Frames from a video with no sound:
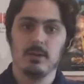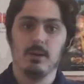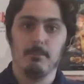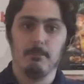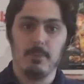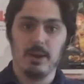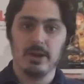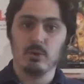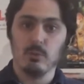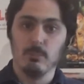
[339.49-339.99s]

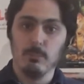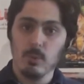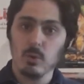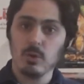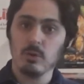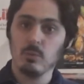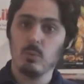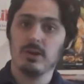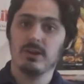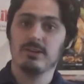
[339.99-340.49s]
Michael
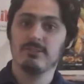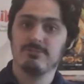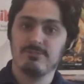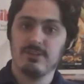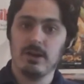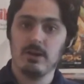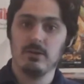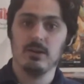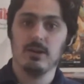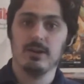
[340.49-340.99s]
Moore wanted
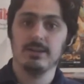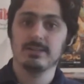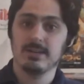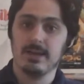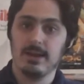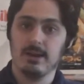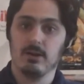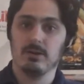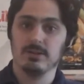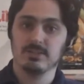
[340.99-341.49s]
Fahrenheit
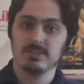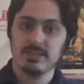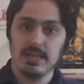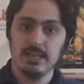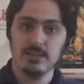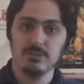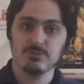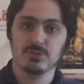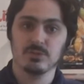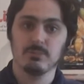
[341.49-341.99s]
to air on
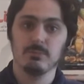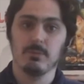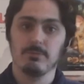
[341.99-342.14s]
television